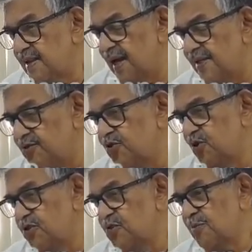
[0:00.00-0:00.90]
I should
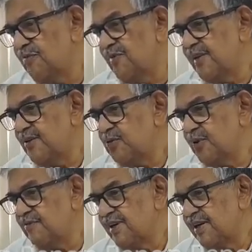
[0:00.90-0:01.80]
also be willing to
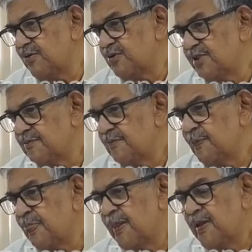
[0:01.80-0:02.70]
give an
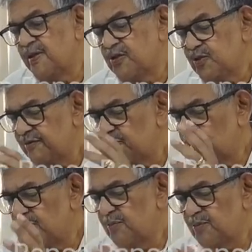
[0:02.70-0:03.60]
NOC. So I've
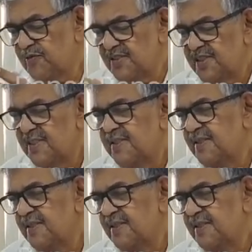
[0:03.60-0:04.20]
told him to visit,